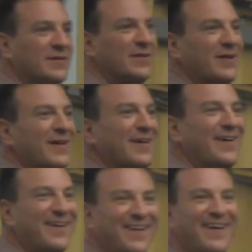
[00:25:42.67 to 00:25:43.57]

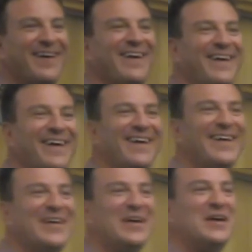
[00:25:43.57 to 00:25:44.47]

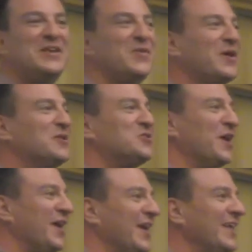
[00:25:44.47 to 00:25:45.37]
you want to go
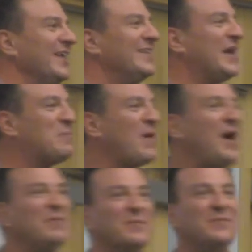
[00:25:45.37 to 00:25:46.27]
drinking? Not a
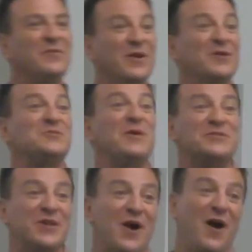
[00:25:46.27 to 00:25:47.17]
problem. You want to go smoke
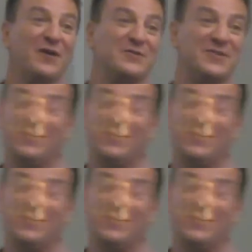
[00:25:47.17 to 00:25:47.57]
cigars?